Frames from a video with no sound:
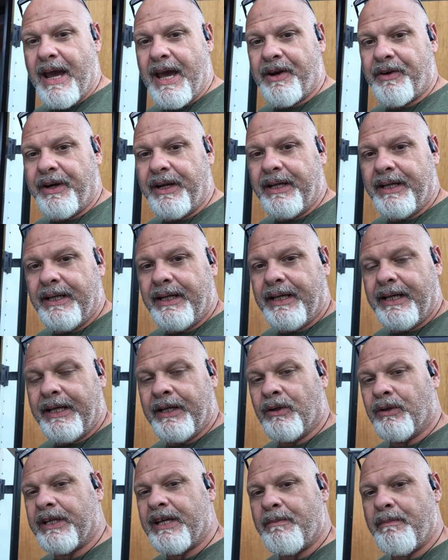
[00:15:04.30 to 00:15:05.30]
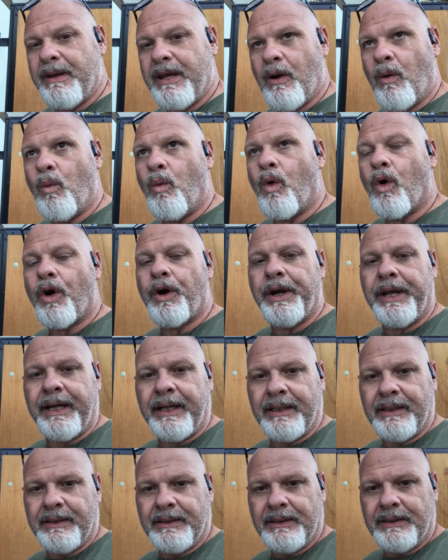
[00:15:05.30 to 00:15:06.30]
battery, it'll give me a
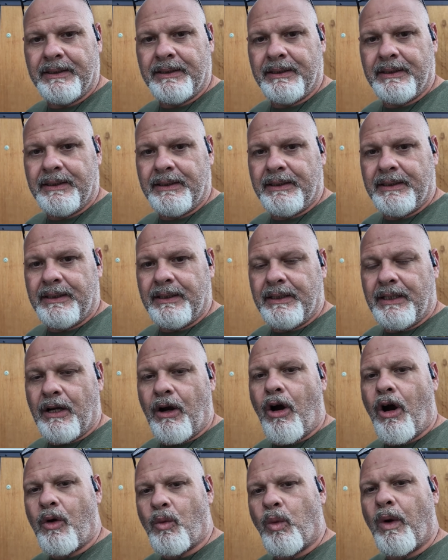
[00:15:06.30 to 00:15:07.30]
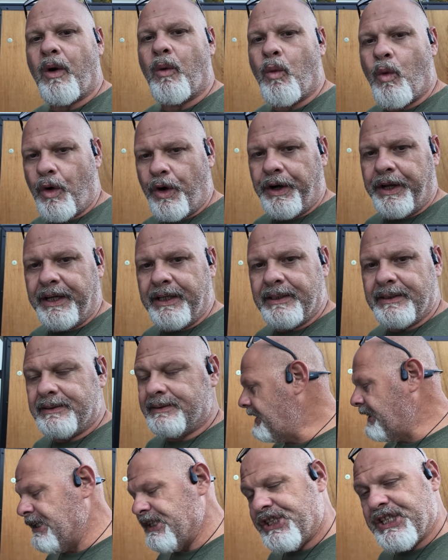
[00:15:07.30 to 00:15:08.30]
warning, hardware warning,
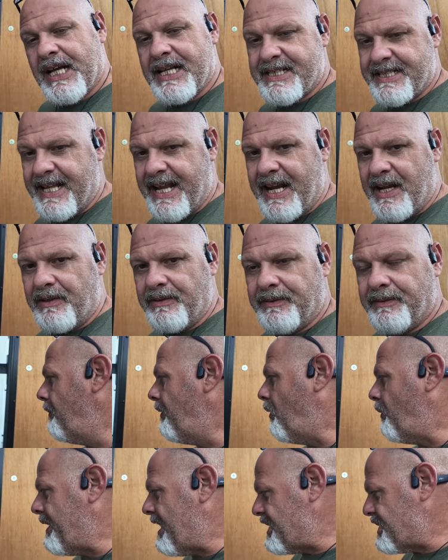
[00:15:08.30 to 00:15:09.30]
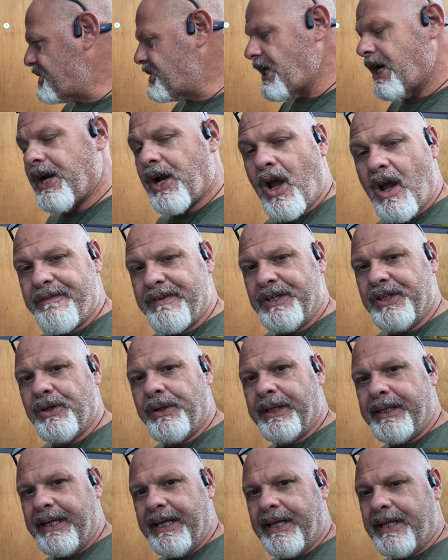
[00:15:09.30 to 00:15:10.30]
and it shuts down. But when I shut it off and
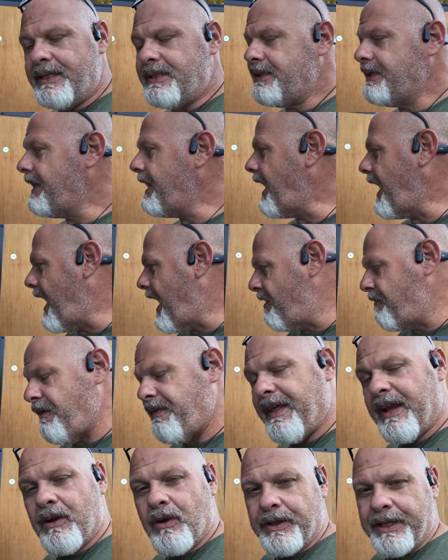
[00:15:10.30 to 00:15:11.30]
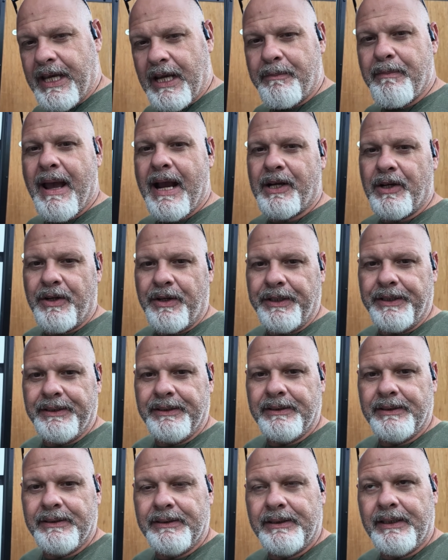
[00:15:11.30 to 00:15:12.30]
do it again, everything will kick back on
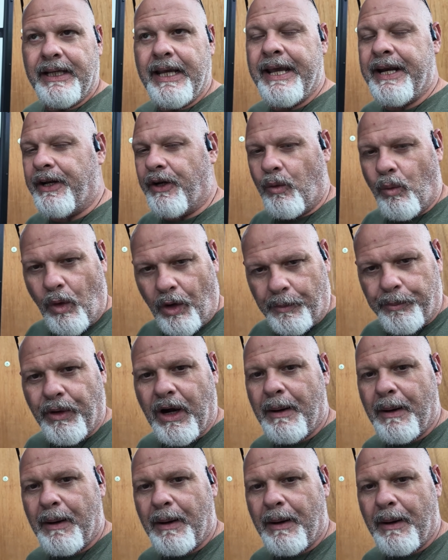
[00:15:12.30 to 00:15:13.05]
and it'll work